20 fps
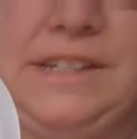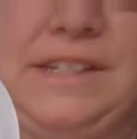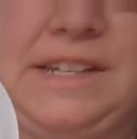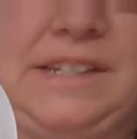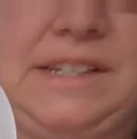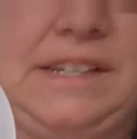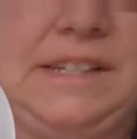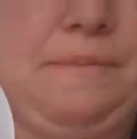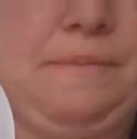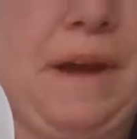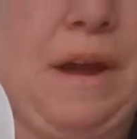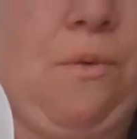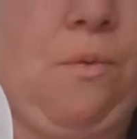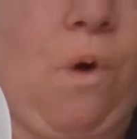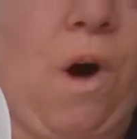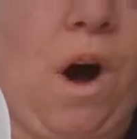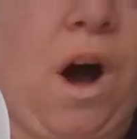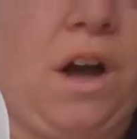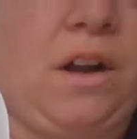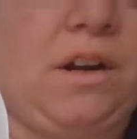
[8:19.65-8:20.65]
This is my
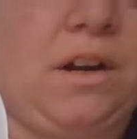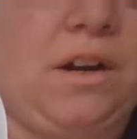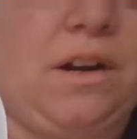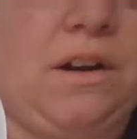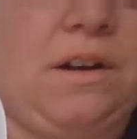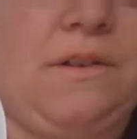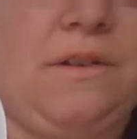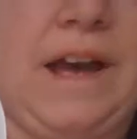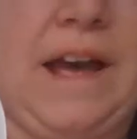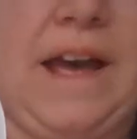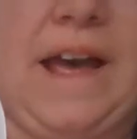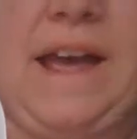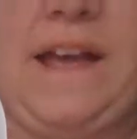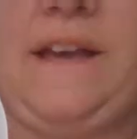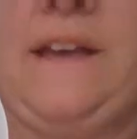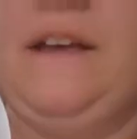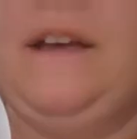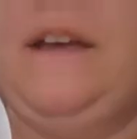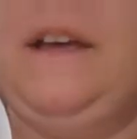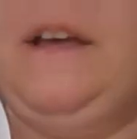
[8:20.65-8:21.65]
water, okay?
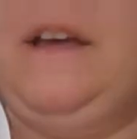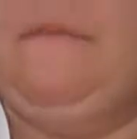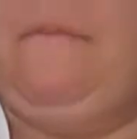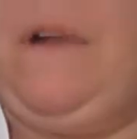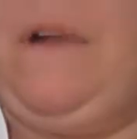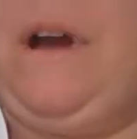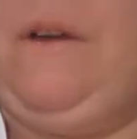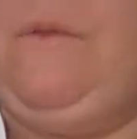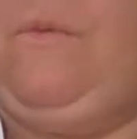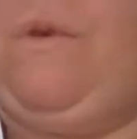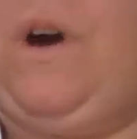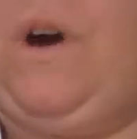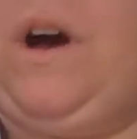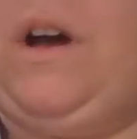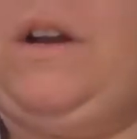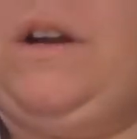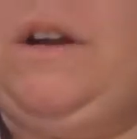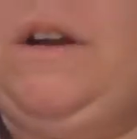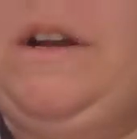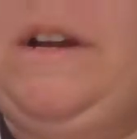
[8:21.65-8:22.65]
My
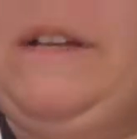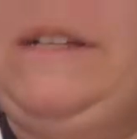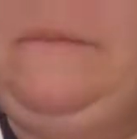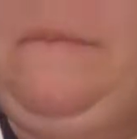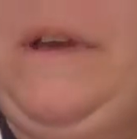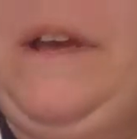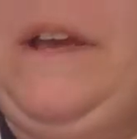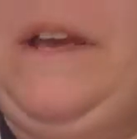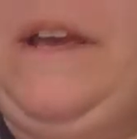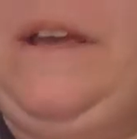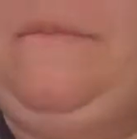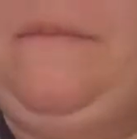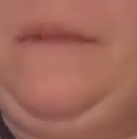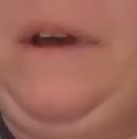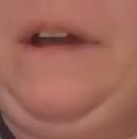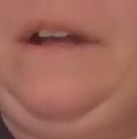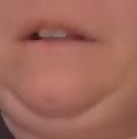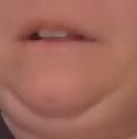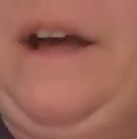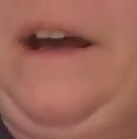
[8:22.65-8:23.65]
water is making
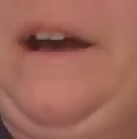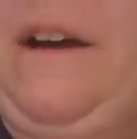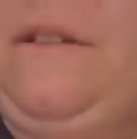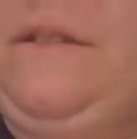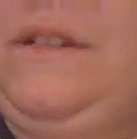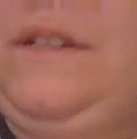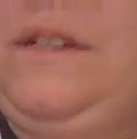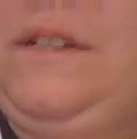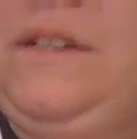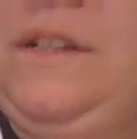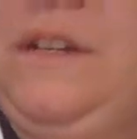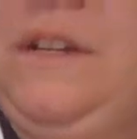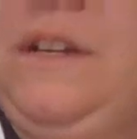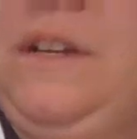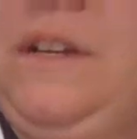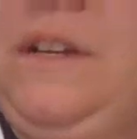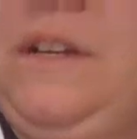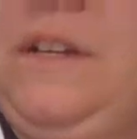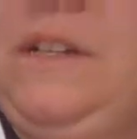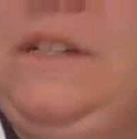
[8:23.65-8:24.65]
my clouds.
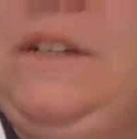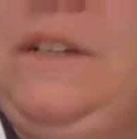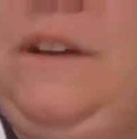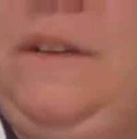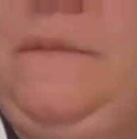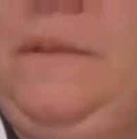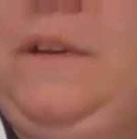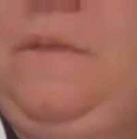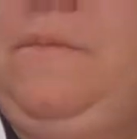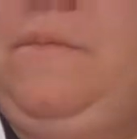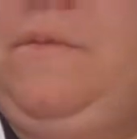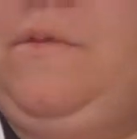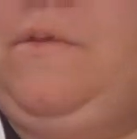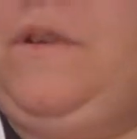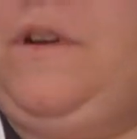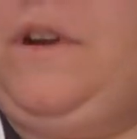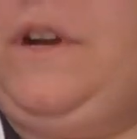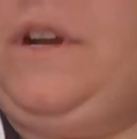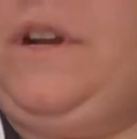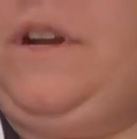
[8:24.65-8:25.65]
So I'm going to
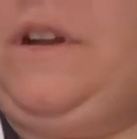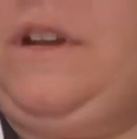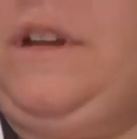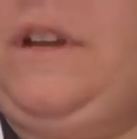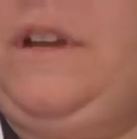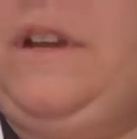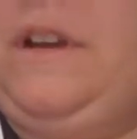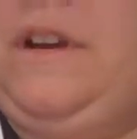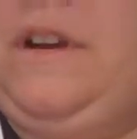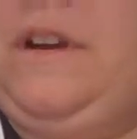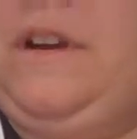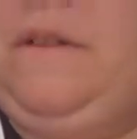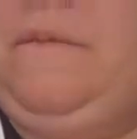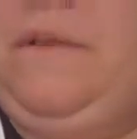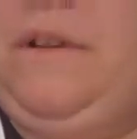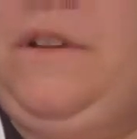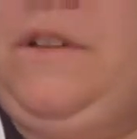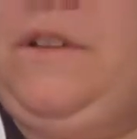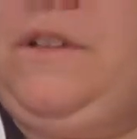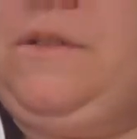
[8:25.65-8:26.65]
pour it on here. I'm going
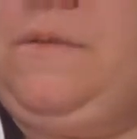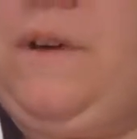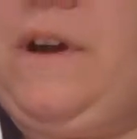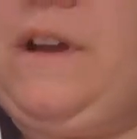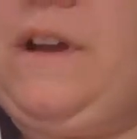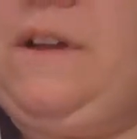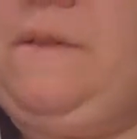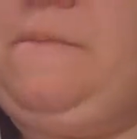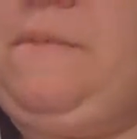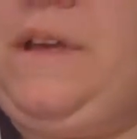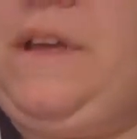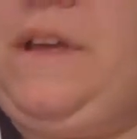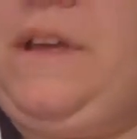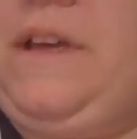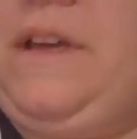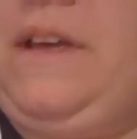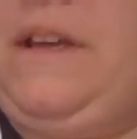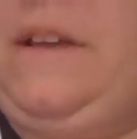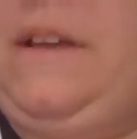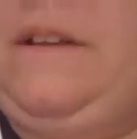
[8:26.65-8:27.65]
to use quite a
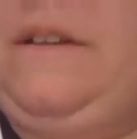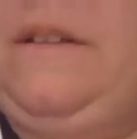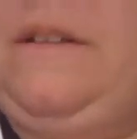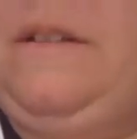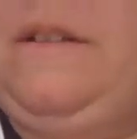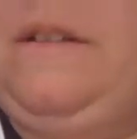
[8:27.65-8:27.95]
bit.